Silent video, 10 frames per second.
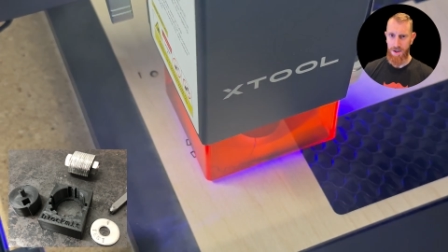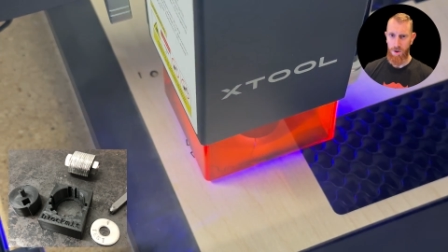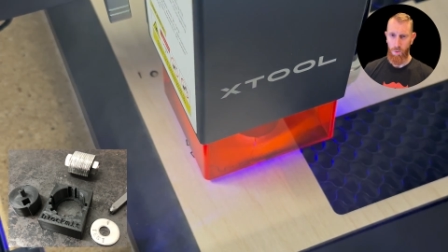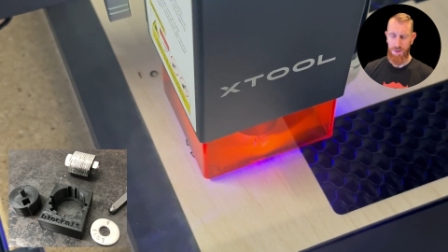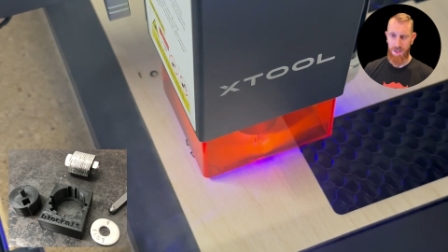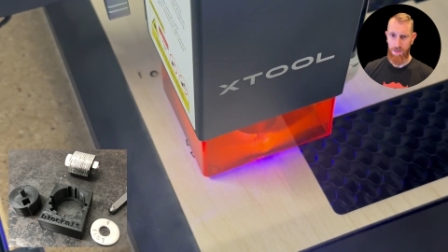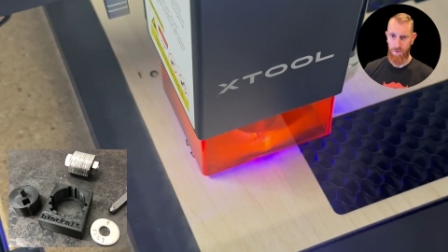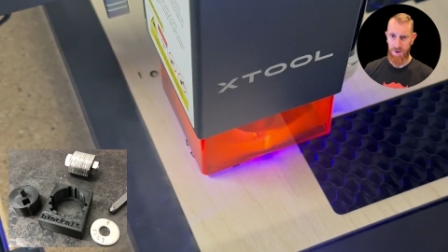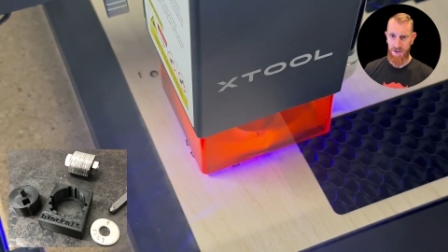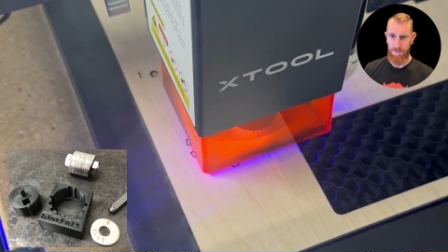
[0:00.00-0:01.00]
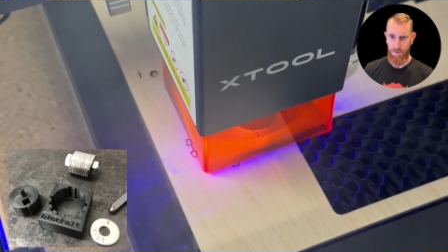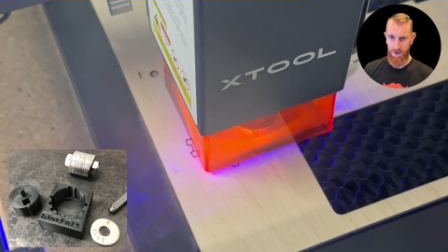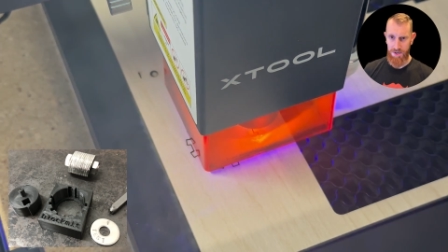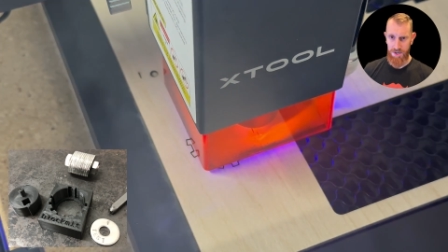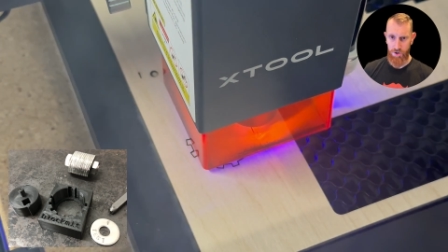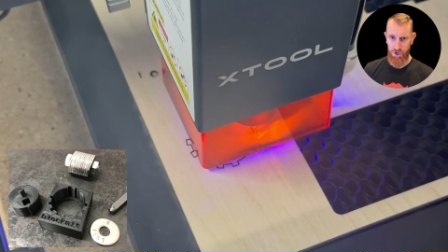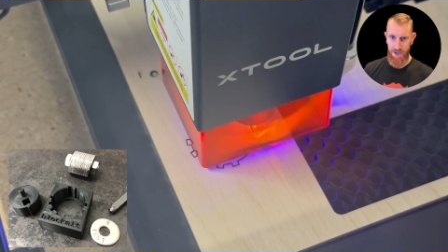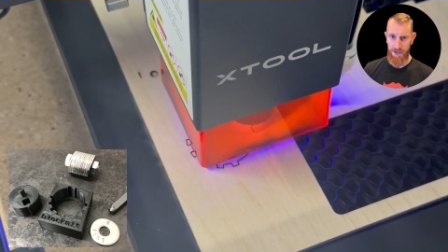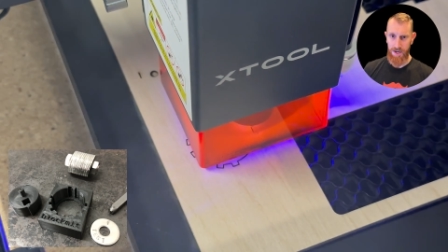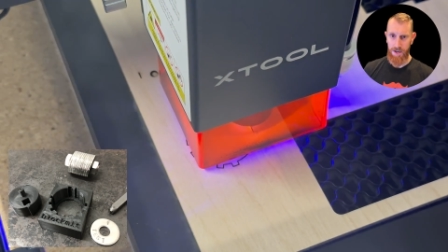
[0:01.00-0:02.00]
with a 3D printed
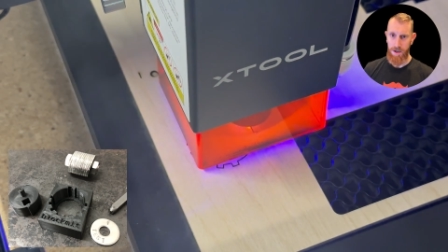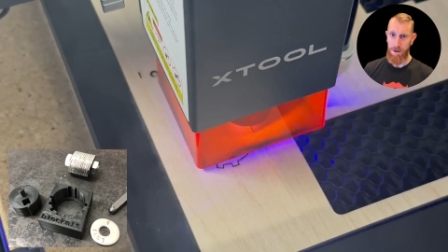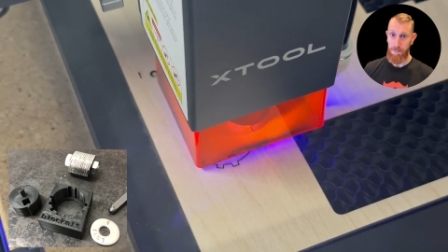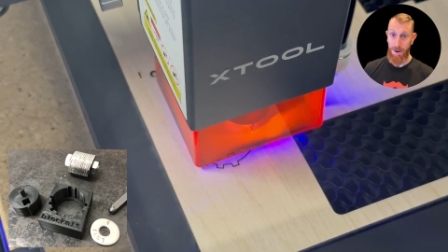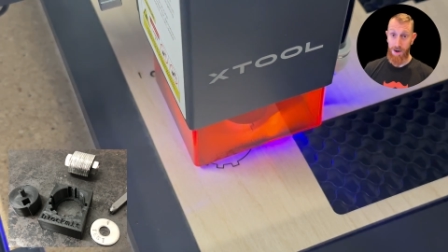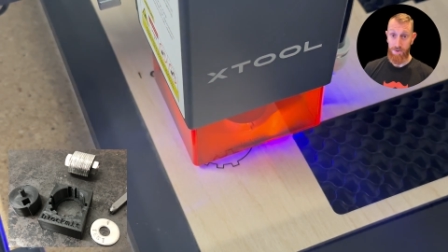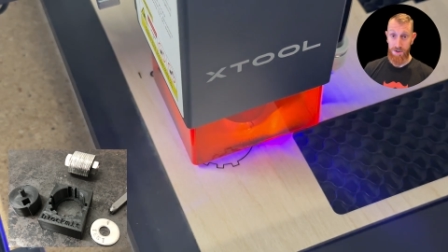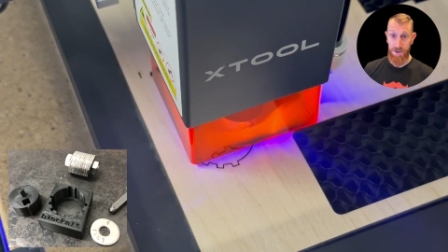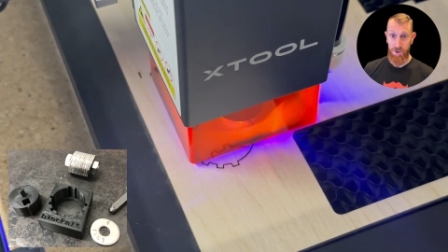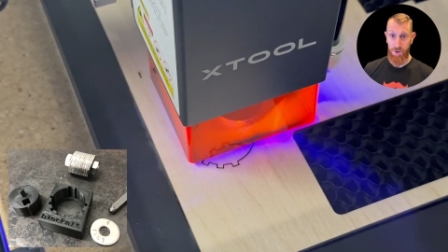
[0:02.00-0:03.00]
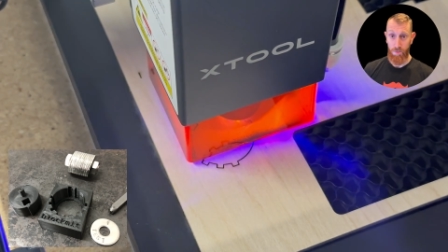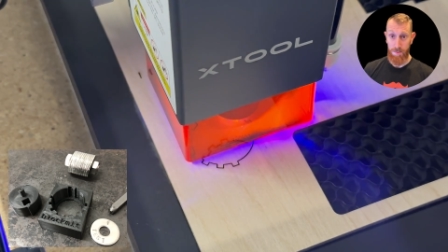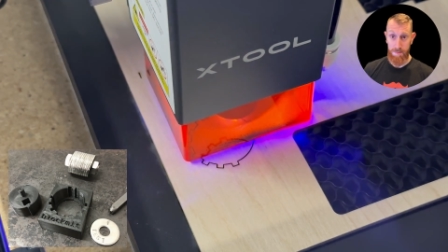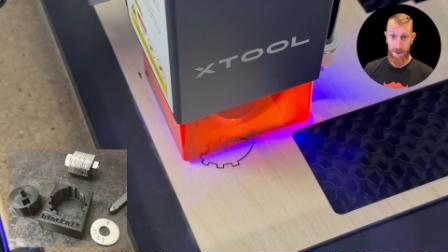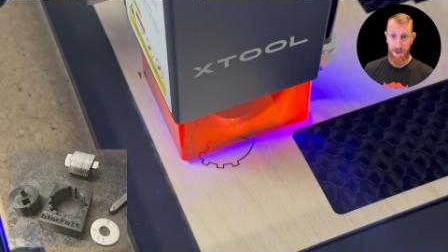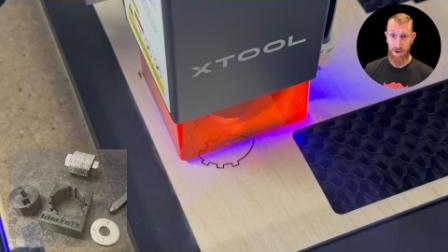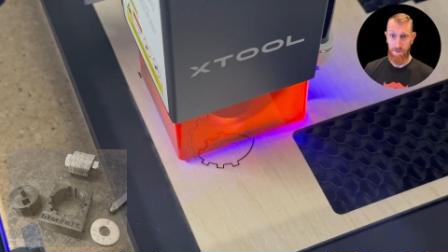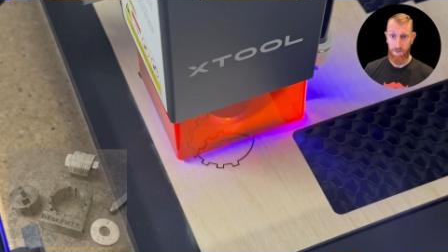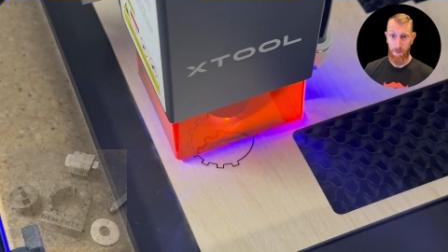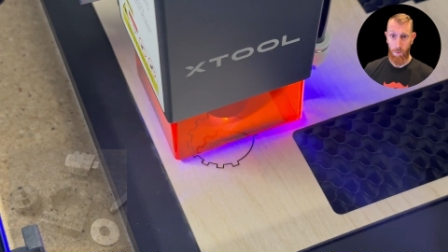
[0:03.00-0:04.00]
jig. My rendition will be made
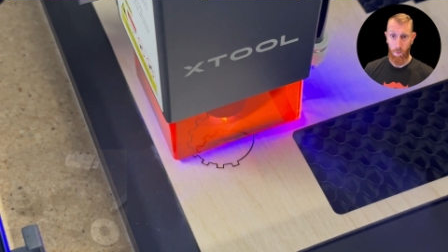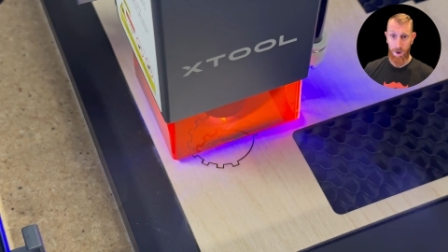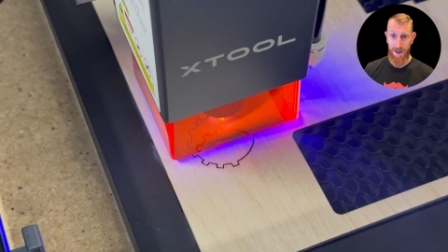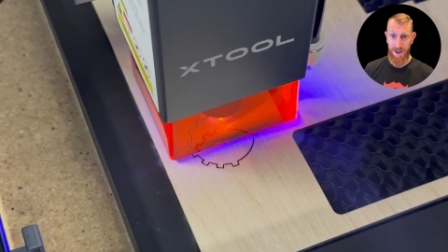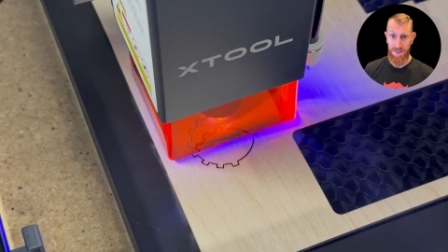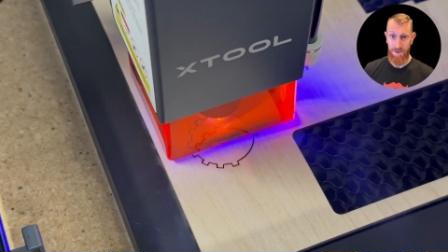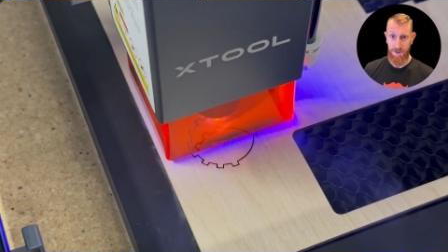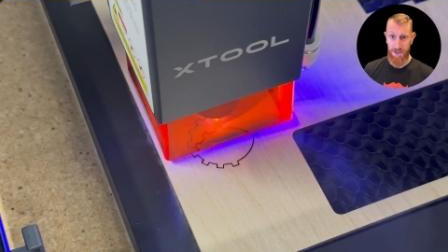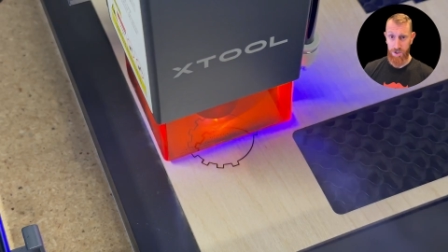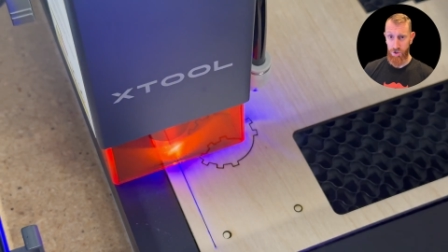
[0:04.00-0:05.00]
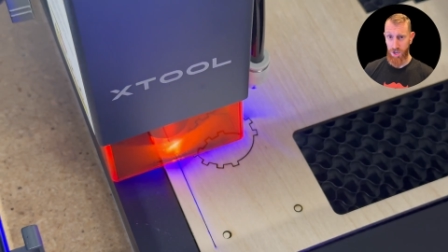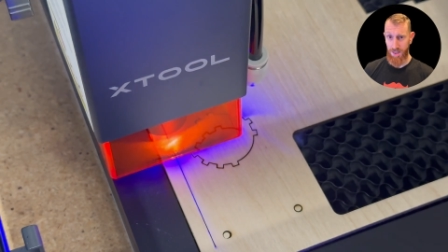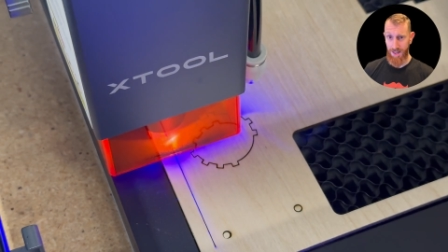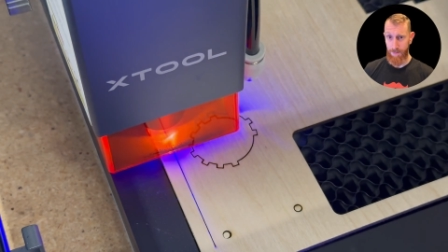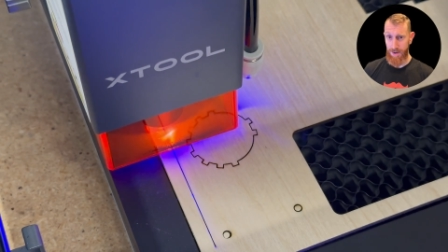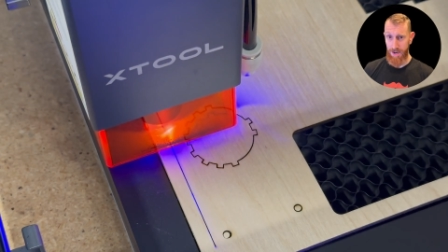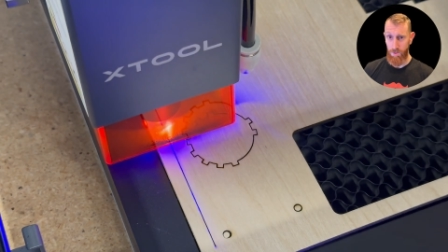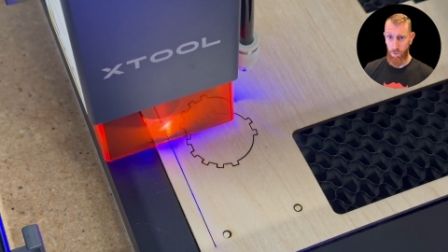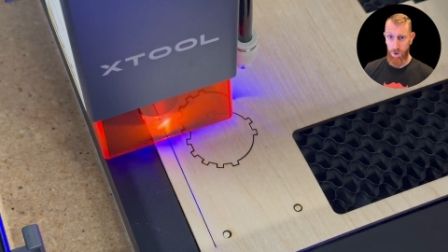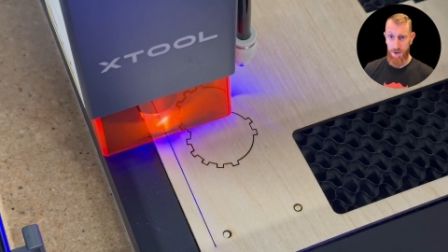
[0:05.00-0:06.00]
from 1/8 of an inch
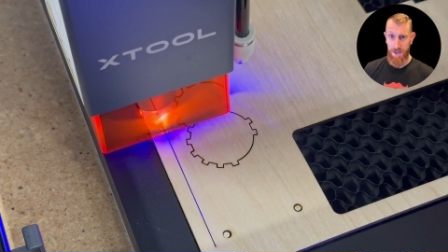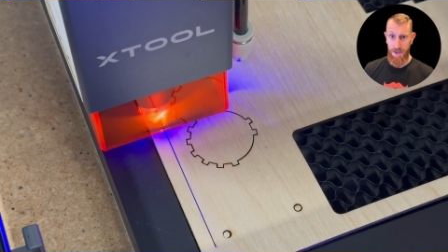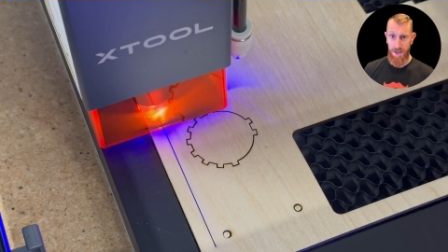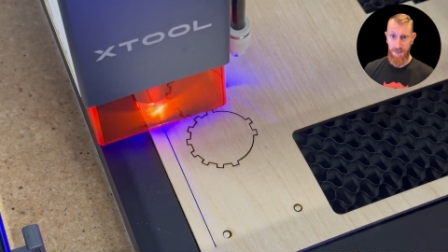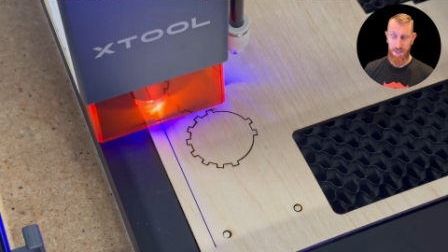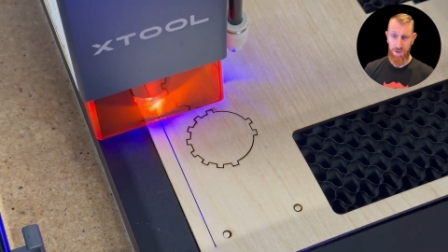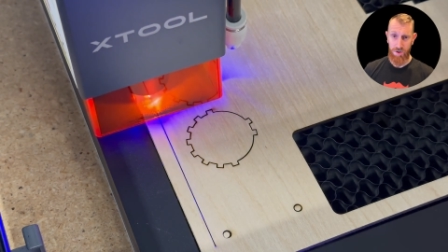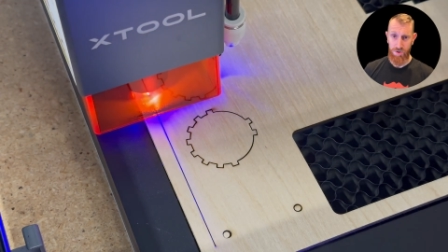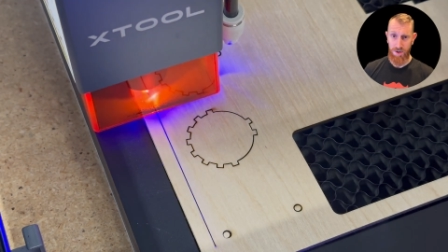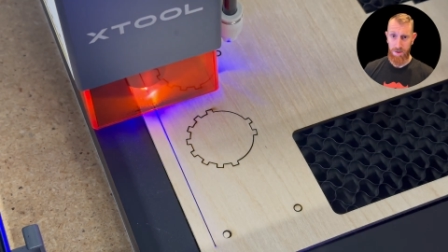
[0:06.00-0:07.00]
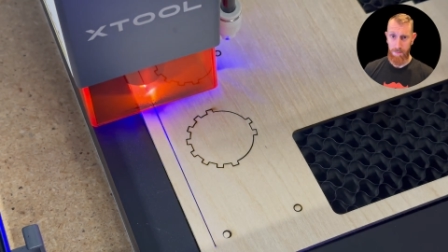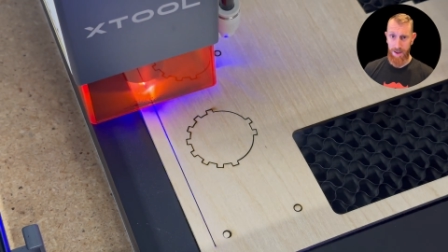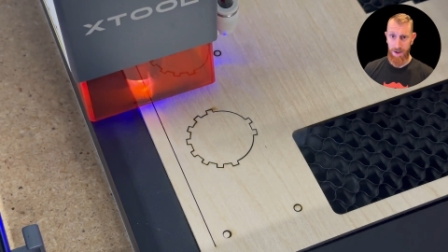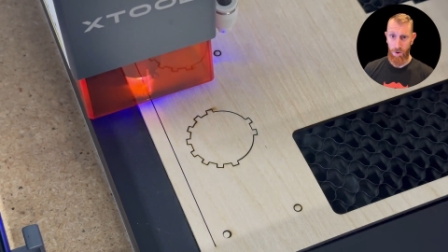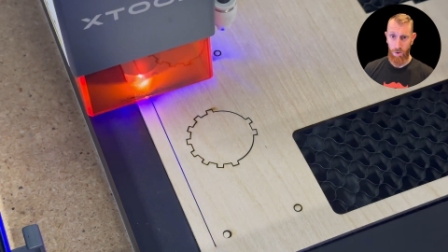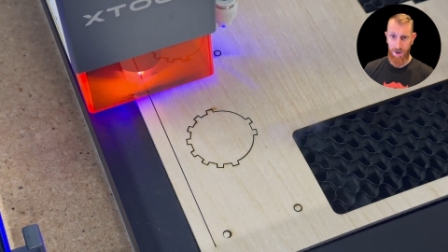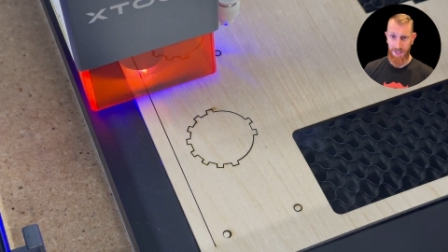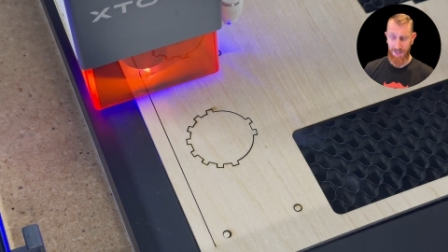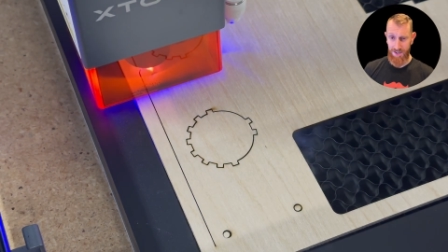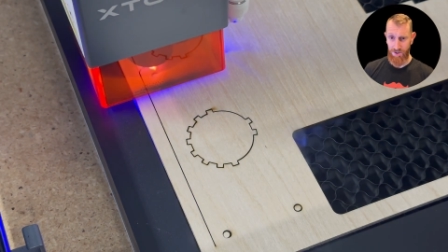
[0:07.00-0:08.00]
laminated wood that the user can make on a
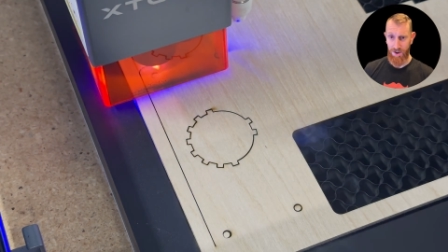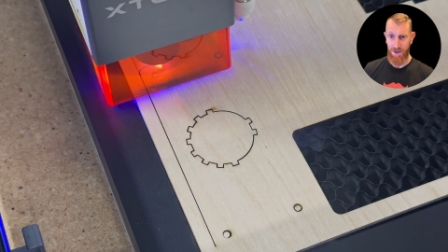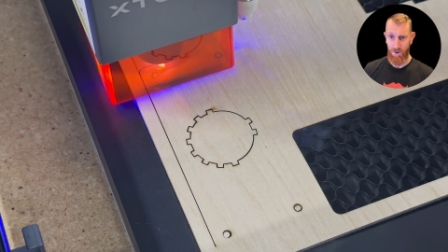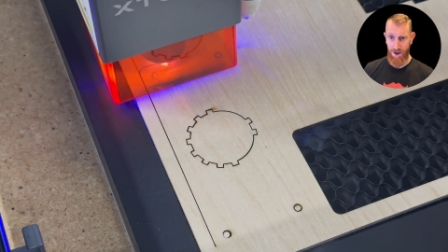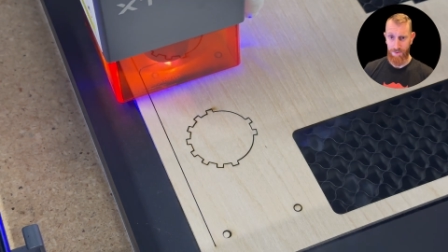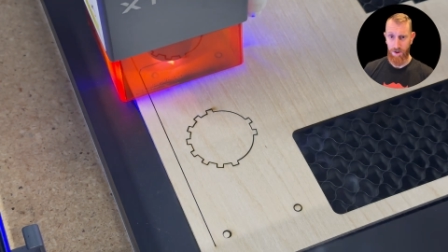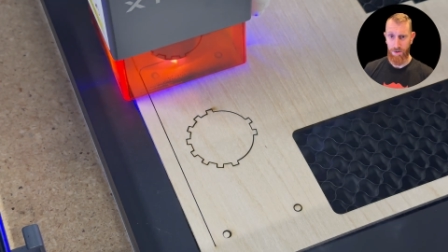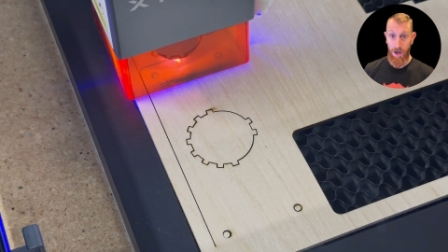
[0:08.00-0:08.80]
laser engraver.